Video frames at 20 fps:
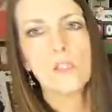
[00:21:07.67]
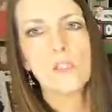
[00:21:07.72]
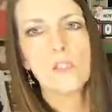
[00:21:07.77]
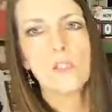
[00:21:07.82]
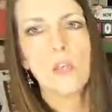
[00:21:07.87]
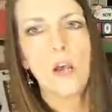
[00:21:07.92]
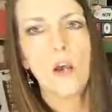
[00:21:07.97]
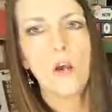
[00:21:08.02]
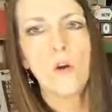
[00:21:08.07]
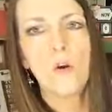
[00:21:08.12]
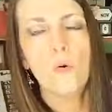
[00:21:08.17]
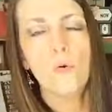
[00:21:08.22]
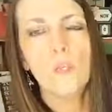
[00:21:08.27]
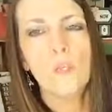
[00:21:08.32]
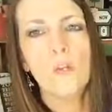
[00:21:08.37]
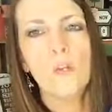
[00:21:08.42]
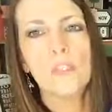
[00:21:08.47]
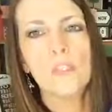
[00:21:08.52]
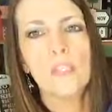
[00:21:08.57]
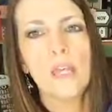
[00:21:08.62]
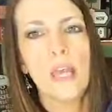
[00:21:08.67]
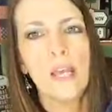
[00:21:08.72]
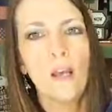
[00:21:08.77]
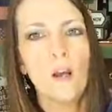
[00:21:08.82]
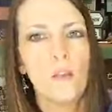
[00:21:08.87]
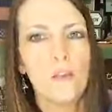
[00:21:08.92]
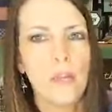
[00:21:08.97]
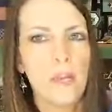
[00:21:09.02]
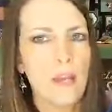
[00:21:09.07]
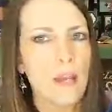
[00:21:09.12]
So you can take
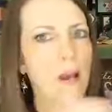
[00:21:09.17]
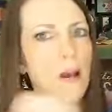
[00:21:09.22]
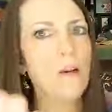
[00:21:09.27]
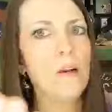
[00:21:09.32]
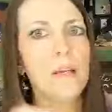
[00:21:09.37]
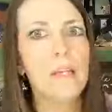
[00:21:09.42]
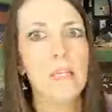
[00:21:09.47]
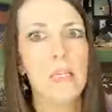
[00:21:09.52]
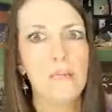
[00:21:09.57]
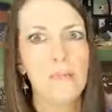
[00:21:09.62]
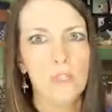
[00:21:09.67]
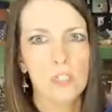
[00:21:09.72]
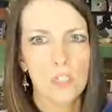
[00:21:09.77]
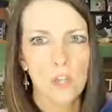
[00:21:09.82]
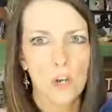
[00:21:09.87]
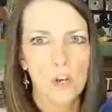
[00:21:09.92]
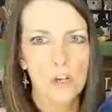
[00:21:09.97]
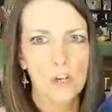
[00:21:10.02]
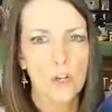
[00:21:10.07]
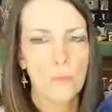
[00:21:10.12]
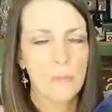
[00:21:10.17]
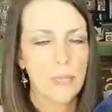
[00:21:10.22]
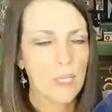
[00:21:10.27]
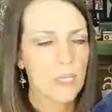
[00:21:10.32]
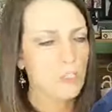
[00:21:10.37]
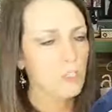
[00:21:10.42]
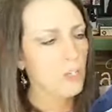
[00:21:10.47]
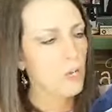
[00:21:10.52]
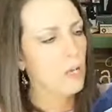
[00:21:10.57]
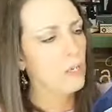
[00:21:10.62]
all that out and even turn your
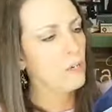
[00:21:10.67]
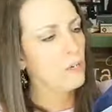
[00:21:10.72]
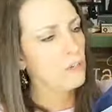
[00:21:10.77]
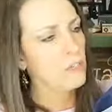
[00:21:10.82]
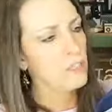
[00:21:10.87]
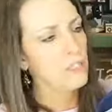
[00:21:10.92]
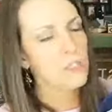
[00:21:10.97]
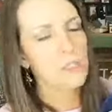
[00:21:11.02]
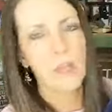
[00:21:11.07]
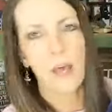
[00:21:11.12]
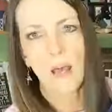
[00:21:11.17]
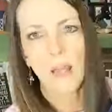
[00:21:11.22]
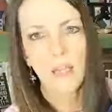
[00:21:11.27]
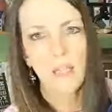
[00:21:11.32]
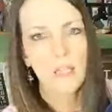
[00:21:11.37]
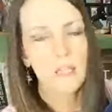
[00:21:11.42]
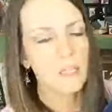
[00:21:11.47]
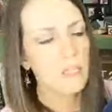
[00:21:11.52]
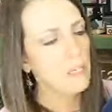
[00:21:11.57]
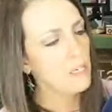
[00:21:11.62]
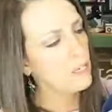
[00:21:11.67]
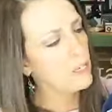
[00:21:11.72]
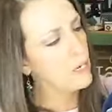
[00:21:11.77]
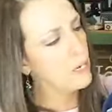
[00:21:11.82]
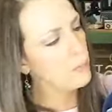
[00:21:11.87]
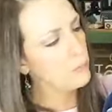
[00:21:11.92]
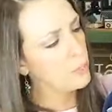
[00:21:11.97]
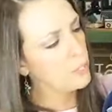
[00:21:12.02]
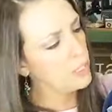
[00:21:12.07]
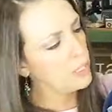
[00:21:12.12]
Big Shot on its side in here
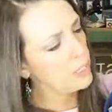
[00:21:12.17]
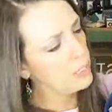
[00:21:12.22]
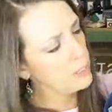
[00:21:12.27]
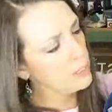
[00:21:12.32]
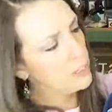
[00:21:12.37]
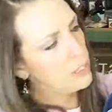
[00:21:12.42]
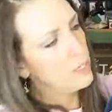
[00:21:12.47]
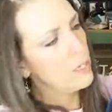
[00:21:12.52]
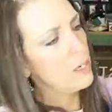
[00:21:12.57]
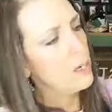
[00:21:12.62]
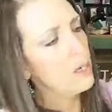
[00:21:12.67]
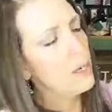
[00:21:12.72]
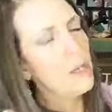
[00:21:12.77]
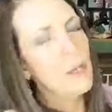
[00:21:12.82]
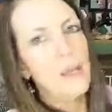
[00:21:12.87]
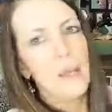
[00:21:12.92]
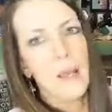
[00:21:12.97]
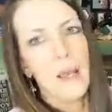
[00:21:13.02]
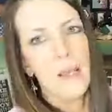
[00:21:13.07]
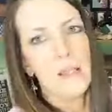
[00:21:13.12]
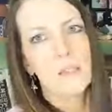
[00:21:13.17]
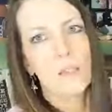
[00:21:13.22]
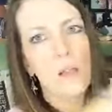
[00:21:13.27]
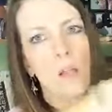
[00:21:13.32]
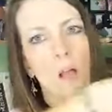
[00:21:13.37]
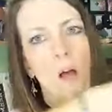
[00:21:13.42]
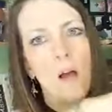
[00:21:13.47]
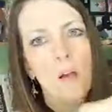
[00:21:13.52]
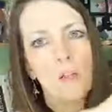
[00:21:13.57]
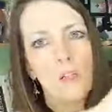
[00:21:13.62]
and put it in here. It has a
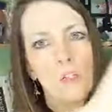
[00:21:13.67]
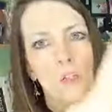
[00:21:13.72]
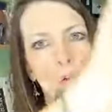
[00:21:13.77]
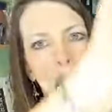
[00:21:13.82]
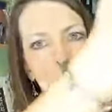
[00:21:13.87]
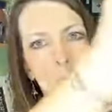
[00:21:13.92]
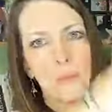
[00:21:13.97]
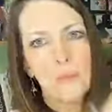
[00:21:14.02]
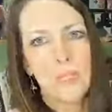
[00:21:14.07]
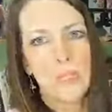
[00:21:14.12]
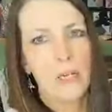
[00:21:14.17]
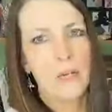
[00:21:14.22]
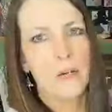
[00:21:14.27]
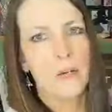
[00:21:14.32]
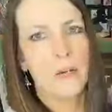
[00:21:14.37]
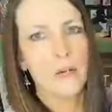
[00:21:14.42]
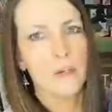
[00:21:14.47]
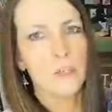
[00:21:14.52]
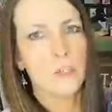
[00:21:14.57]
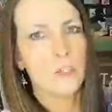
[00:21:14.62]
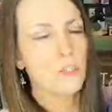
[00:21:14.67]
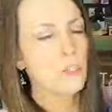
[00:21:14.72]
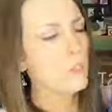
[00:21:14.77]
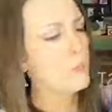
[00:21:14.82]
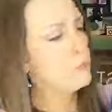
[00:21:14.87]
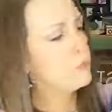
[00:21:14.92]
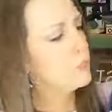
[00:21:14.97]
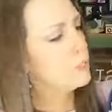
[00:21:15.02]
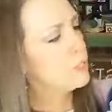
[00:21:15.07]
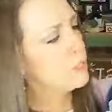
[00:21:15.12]
long strap to carry on your
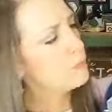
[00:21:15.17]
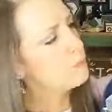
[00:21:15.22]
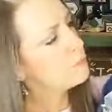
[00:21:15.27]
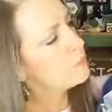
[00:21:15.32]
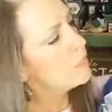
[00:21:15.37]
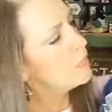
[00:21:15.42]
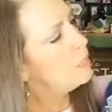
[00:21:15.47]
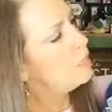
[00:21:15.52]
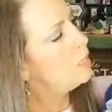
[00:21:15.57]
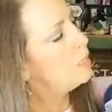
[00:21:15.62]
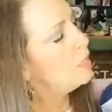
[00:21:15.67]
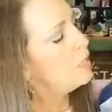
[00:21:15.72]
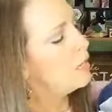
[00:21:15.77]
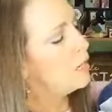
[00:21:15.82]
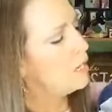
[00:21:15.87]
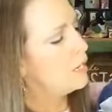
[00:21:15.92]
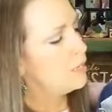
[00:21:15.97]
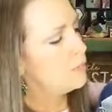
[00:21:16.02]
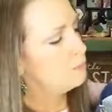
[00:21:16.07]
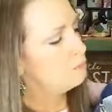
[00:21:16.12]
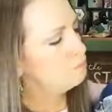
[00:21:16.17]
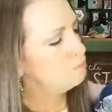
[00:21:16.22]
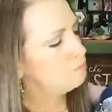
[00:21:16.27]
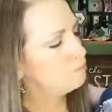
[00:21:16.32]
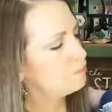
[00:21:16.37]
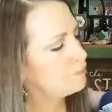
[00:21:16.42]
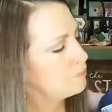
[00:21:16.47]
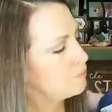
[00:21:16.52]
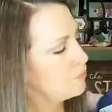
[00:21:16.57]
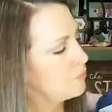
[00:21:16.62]
shoulder.
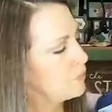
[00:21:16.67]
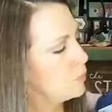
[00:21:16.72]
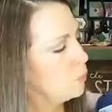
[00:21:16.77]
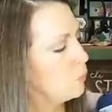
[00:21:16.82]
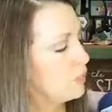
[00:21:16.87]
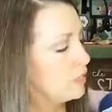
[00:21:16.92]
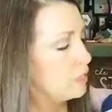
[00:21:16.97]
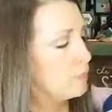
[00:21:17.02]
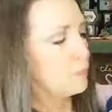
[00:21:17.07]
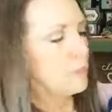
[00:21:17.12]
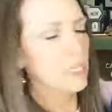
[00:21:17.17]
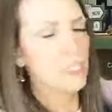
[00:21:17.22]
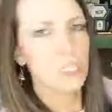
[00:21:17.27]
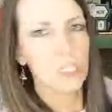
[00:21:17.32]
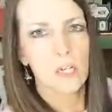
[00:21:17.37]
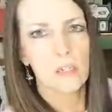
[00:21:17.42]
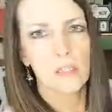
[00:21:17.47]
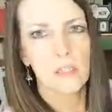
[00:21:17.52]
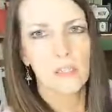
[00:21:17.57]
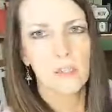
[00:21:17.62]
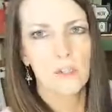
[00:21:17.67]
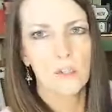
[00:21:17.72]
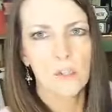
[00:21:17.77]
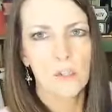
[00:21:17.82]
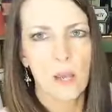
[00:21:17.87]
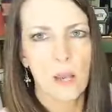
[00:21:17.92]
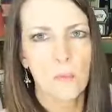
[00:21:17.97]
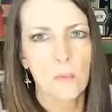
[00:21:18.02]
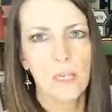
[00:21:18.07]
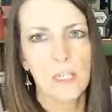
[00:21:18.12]
When the Big Shot's in there
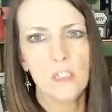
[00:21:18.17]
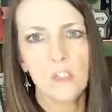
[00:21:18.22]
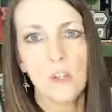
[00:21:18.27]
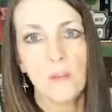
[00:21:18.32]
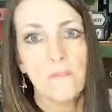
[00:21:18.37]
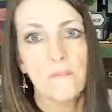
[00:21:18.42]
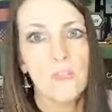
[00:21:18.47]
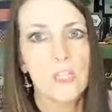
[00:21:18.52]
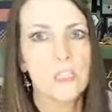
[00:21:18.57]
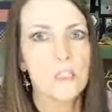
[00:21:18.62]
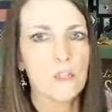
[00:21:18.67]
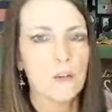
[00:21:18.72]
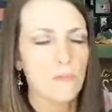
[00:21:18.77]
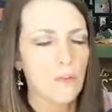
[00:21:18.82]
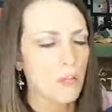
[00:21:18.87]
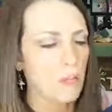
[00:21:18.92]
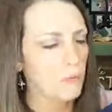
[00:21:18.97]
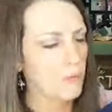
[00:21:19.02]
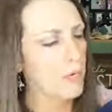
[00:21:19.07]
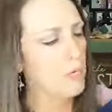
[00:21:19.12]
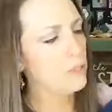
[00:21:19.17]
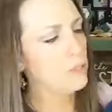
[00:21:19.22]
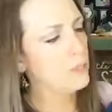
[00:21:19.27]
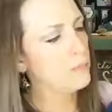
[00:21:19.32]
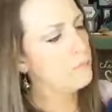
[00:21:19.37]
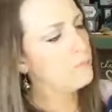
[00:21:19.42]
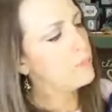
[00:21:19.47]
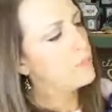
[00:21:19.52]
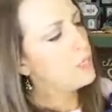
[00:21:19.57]
sideways, you can fit stuff all around it.